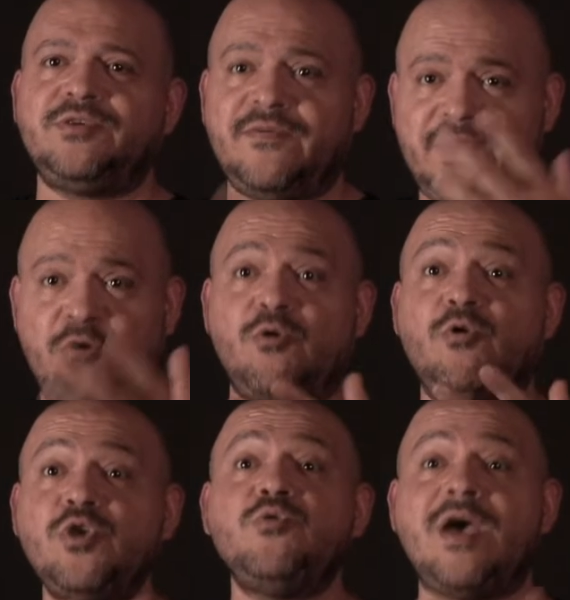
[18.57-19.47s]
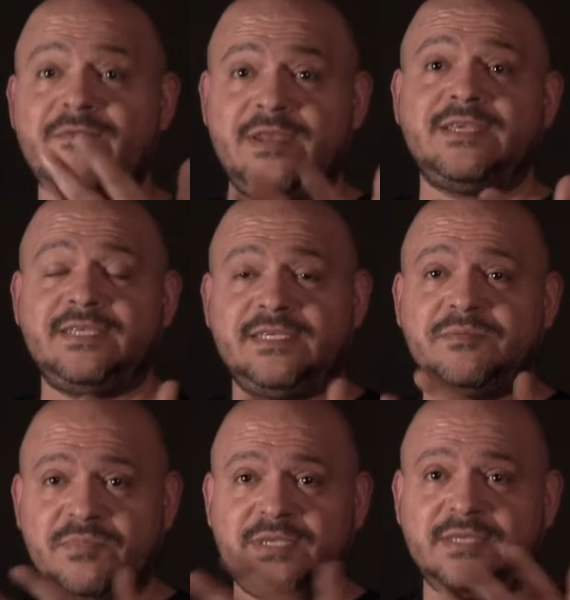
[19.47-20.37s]
or you have an
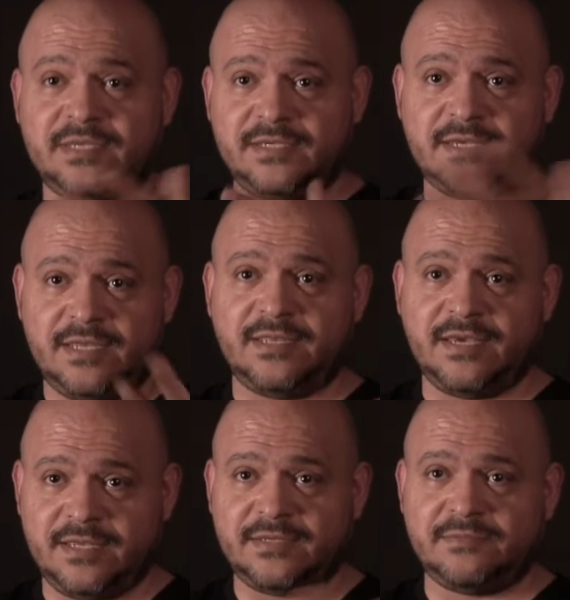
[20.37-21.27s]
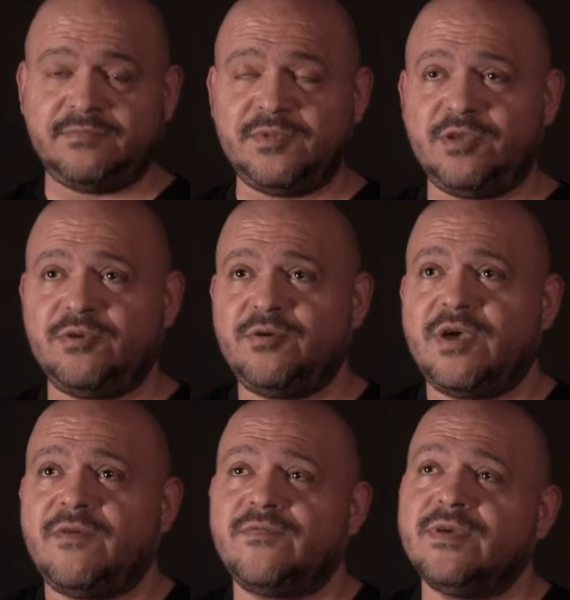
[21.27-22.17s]
existing business, and you
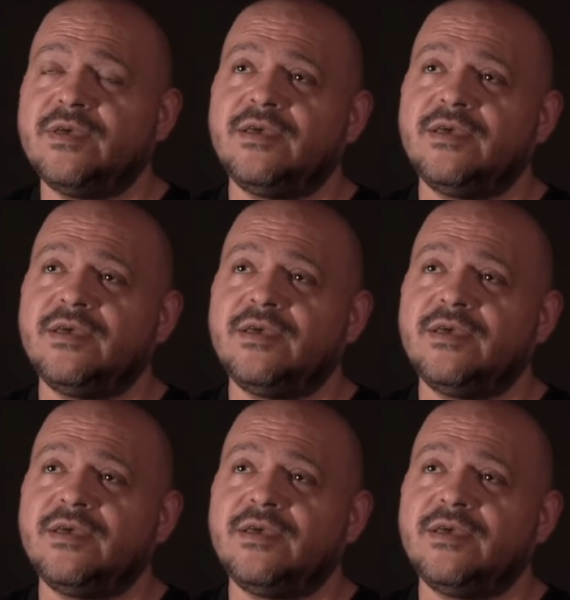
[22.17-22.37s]
have